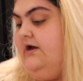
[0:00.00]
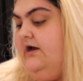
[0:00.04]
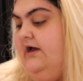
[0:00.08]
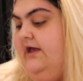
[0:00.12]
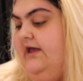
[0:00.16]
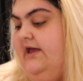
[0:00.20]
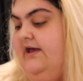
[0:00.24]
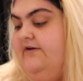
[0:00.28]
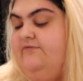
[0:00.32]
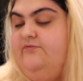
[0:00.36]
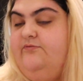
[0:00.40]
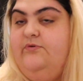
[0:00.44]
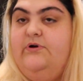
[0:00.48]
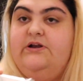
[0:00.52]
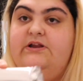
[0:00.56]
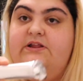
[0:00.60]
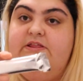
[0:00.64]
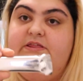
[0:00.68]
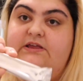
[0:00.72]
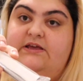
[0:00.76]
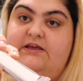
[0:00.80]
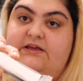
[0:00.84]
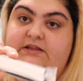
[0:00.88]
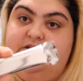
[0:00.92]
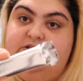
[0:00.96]
I have one
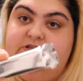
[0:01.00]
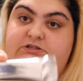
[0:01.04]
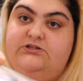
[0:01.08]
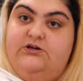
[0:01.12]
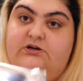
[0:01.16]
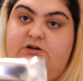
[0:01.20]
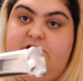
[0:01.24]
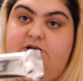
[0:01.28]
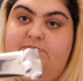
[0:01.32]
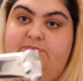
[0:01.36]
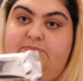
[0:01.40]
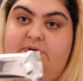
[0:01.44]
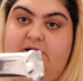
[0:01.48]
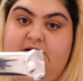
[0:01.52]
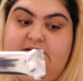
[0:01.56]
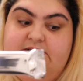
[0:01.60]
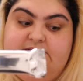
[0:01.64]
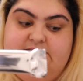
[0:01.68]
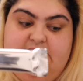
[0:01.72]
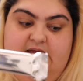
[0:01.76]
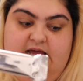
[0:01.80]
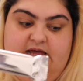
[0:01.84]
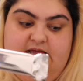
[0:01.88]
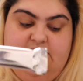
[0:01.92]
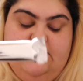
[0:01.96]
of the chocolate bars
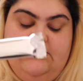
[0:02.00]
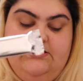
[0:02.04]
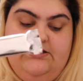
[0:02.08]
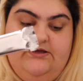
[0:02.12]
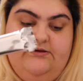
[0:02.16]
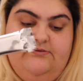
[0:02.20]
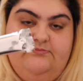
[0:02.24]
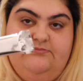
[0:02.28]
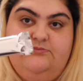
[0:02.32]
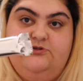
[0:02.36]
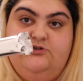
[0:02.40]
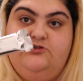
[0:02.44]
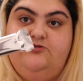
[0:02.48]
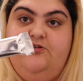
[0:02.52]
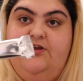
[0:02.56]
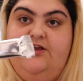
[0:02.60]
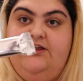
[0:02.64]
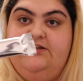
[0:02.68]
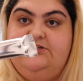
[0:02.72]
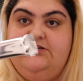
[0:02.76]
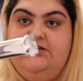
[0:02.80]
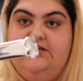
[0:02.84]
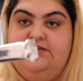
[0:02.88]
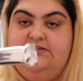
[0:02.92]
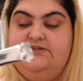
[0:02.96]
that
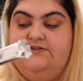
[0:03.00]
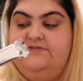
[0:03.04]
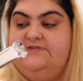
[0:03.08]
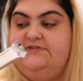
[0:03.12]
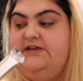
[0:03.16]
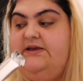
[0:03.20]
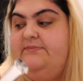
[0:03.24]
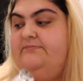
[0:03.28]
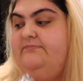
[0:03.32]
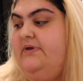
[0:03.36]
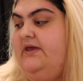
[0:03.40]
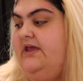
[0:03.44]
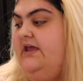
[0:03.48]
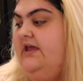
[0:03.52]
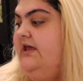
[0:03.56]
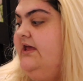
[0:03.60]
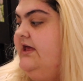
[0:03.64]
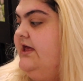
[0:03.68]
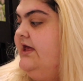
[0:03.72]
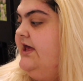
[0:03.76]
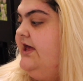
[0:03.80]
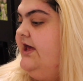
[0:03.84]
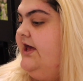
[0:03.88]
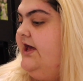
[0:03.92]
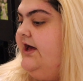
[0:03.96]
Treat Cheats have sent me.
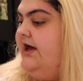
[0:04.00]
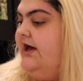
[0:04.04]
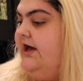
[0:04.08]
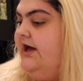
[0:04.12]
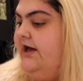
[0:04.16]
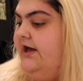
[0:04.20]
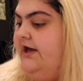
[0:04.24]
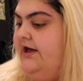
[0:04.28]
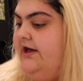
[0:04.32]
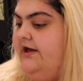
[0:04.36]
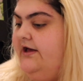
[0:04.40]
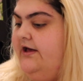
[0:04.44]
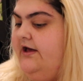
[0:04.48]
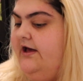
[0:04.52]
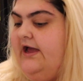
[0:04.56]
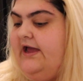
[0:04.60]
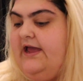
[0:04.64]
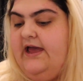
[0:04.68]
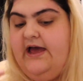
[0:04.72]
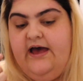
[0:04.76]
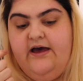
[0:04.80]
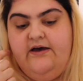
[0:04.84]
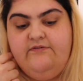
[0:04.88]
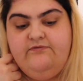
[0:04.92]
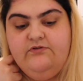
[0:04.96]
I
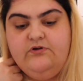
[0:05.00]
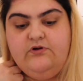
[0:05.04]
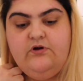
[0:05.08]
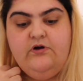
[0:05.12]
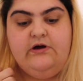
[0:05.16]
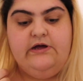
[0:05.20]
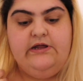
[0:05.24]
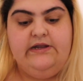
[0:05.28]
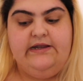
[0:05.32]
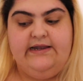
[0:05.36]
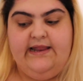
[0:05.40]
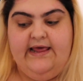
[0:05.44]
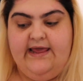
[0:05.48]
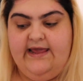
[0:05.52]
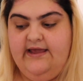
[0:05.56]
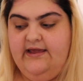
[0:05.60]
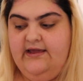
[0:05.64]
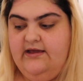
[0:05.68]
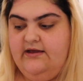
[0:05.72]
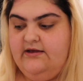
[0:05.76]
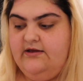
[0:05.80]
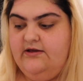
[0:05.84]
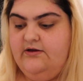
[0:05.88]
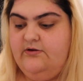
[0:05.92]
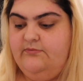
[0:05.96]
have got a
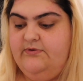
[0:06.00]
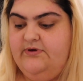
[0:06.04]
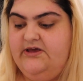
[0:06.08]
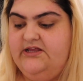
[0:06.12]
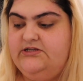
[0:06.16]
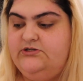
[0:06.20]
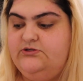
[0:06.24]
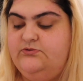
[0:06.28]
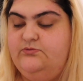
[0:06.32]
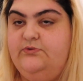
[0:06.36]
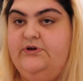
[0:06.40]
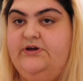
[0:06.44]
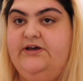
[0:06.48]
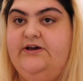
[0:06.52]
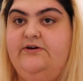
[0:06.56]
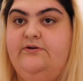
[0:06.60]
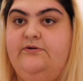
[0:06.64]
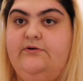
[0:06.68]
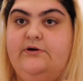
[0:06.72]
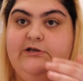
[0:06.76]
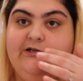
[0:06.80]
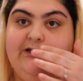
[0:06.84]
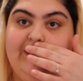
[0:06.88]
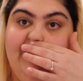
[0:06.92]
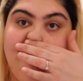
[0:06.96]
link which
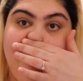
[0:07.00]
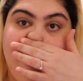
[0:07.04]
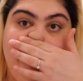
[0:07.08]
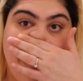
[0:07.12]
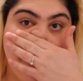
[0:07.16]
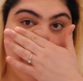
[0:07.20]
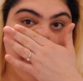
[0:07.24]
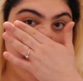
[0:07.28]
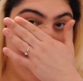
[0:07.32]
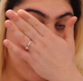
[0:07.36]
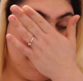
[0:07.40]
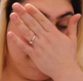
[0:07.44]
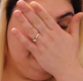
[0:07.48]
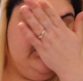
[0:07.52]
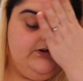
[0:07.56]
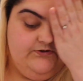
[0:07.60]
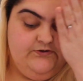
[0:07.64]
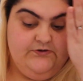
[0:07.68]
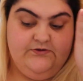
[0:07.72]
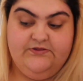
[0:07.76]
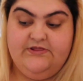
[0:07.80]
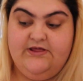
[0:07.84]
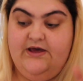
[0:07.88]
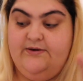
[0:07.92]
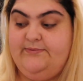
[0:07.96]
will direct you
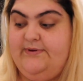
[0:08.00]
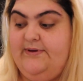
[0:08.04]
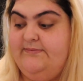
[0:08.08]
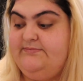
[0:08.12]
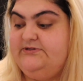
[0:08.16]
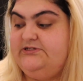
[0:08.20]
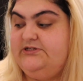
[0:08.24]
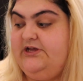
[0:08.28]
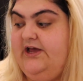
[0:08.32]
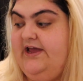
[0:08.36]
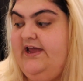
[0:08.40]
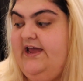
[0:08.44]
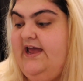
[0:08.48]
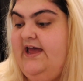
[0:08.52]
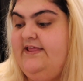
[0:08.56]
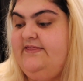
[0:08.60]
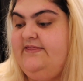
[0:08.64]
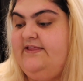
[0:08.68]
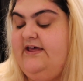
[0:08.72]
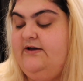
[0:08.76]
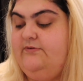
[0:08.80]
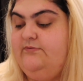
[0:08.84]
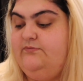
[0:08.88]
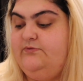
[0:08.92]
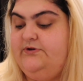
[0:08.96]
to their website, and
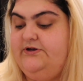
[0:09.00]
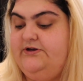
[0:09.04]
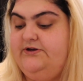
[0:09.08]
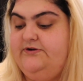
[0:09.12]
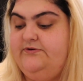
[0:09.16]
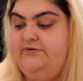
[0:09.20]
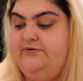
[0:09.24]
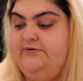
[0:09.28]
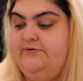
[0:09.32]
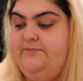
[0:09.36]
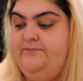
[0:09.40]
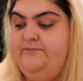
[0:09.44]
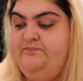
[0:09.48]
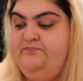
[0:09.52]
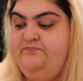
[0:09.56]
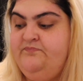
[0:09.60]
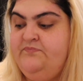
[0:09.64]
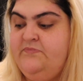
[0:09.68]
that will